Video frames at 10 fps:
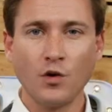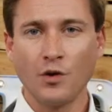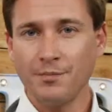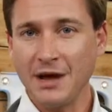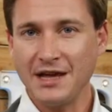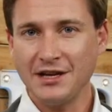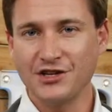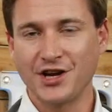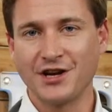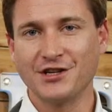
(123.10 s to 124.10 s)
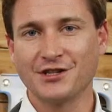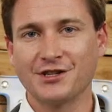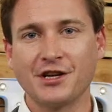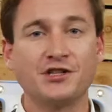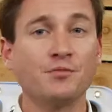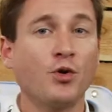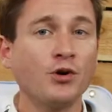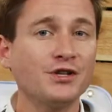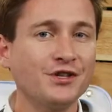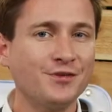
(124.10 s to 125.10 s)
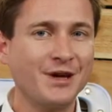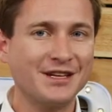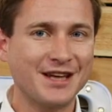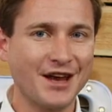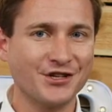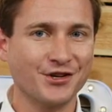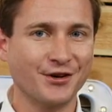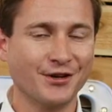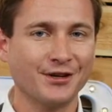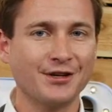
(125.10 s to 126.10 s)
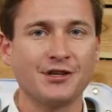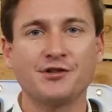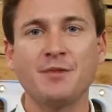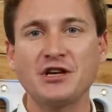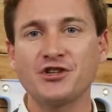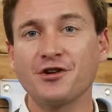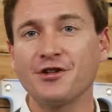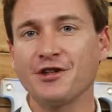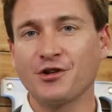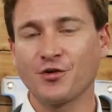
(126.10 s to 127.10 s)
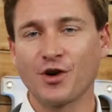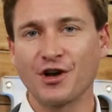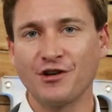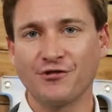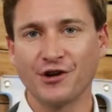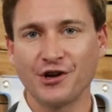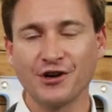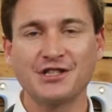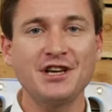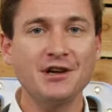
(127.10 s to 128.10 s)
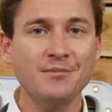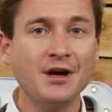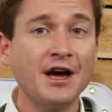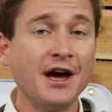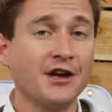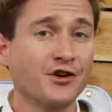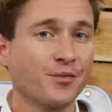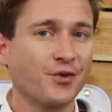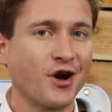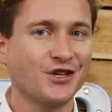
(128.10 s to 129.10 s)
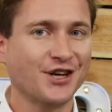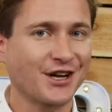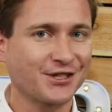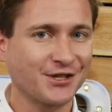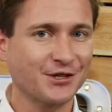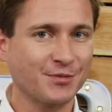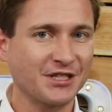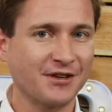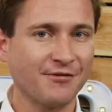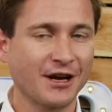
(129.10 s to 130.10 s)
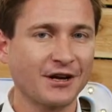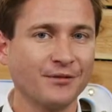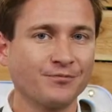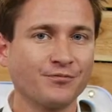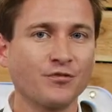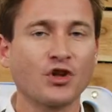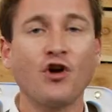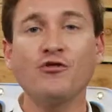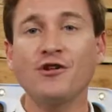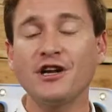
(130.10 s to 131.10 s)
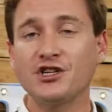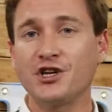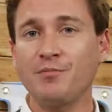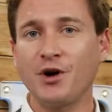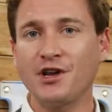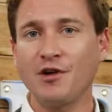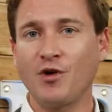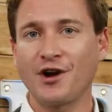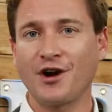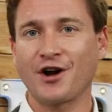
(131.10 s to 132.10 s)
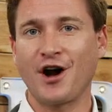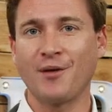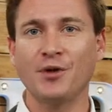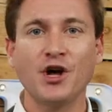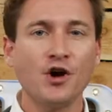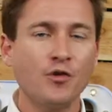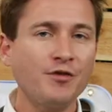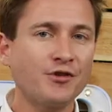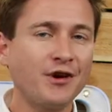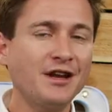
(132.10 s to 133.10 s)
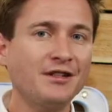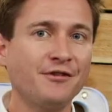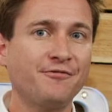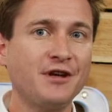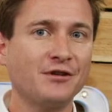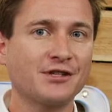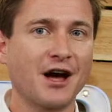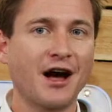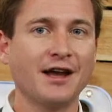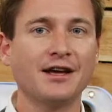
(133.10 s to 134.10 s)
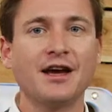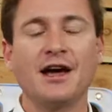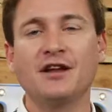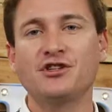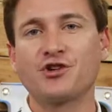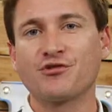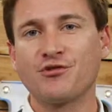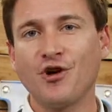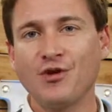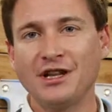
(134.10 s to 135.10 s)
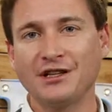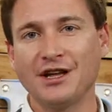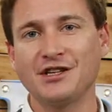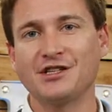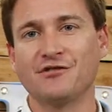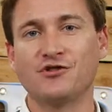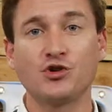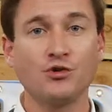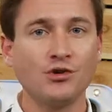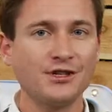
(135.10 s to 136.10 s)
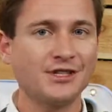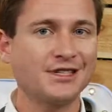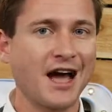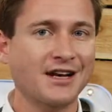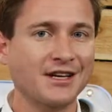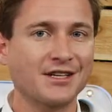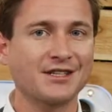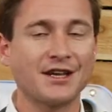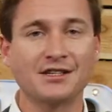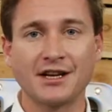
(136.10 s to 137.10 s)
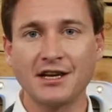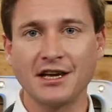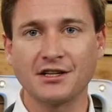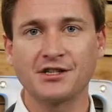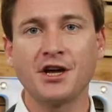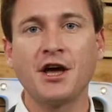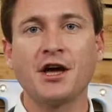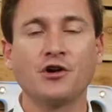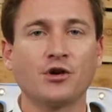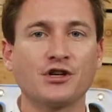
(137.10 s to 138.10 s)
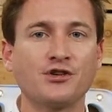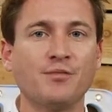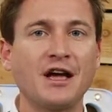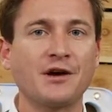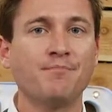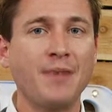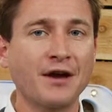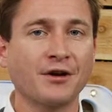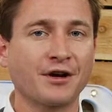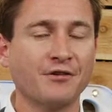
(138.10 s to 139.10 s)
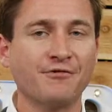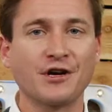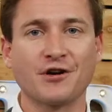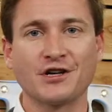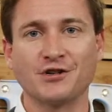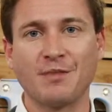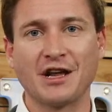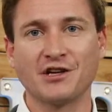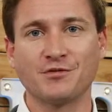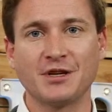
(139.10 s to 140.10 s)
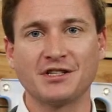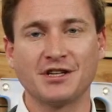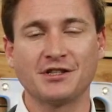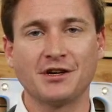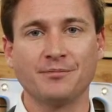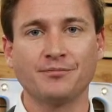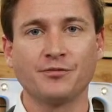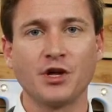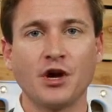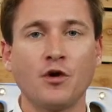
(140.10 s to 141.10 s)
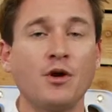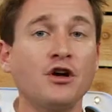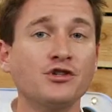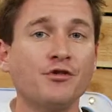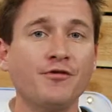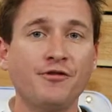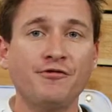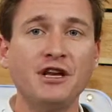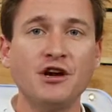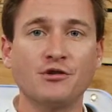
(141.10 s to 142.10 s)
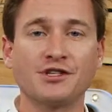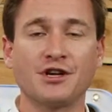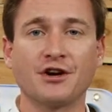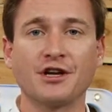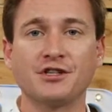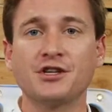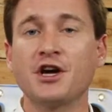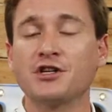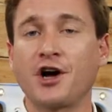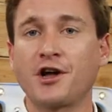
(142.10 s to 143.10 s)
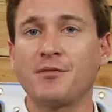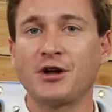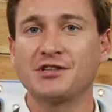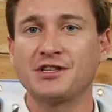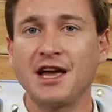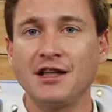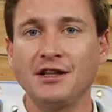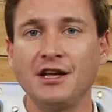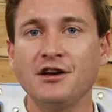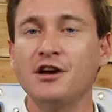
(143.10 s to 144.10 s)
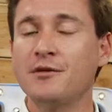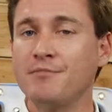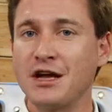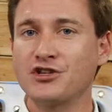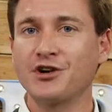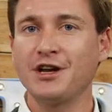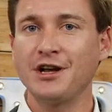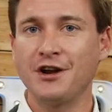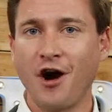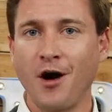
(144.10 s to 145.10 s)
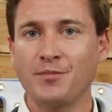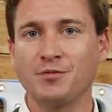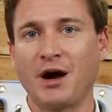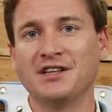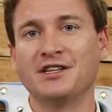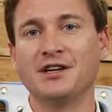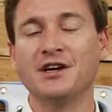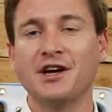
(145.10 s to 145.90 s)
When making changes, it's important to be intentional and to make sure that they're working for your team and your projects in specific. Over at shiponday1.com, we've created the Field Guide, and it's a growing list of tools, tactics, and techniques in order to make a better configuration management system. We also have a video series talking about scaling, measuring, and optimizing